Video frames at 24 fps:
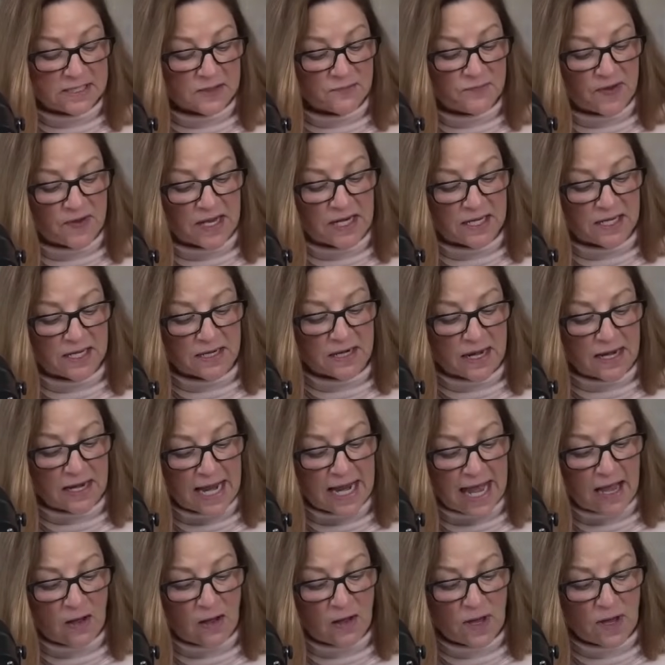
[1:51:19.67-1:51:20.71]
defendant
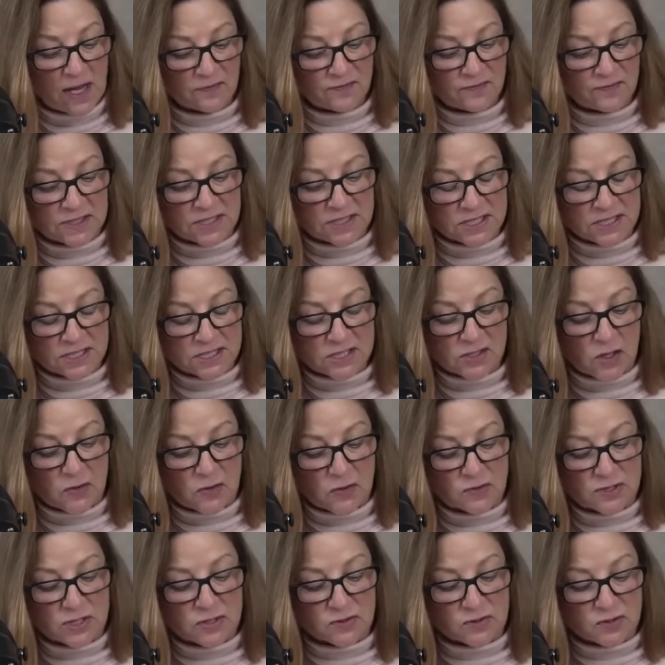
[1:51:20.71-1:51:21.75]
now have to
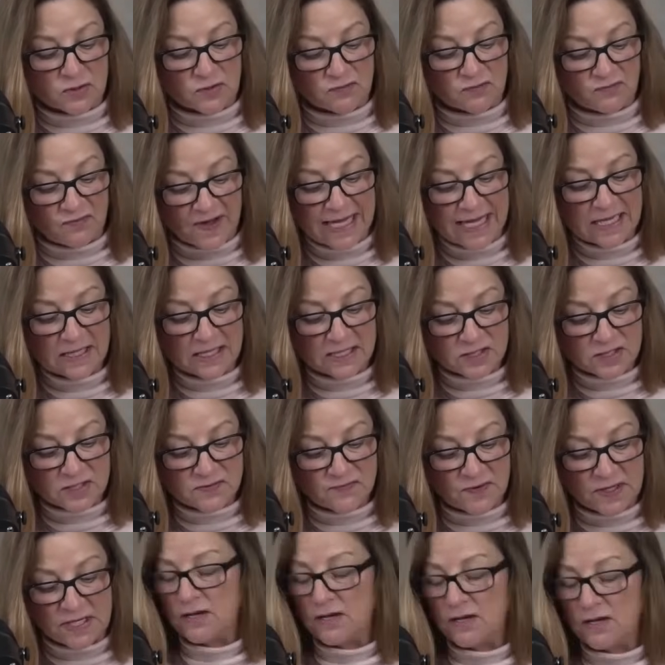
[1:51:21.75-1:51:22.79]
disclose surveillance
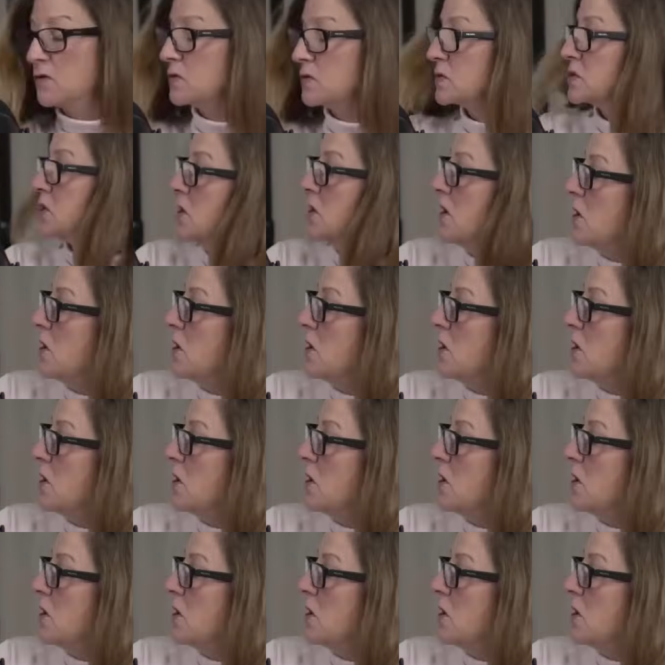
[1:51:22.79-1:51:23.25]
videos